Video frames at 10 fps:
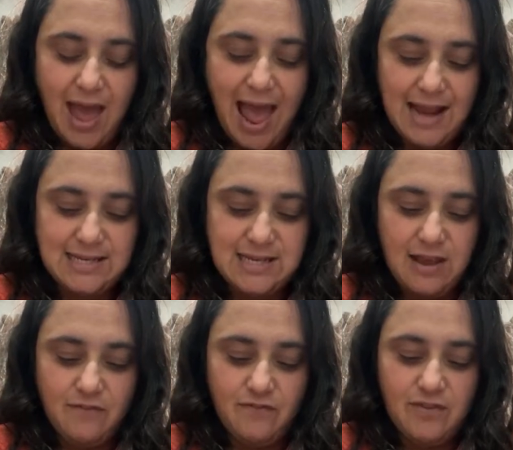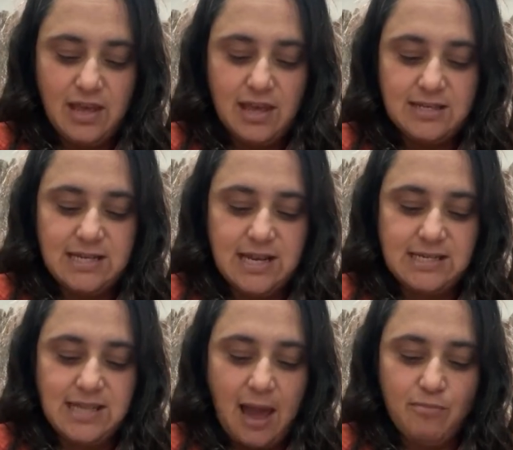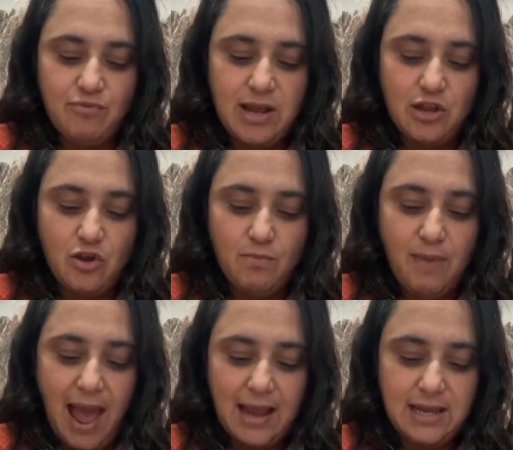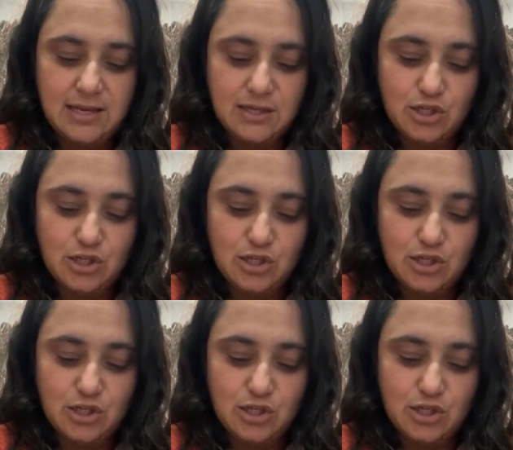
activities that bring you back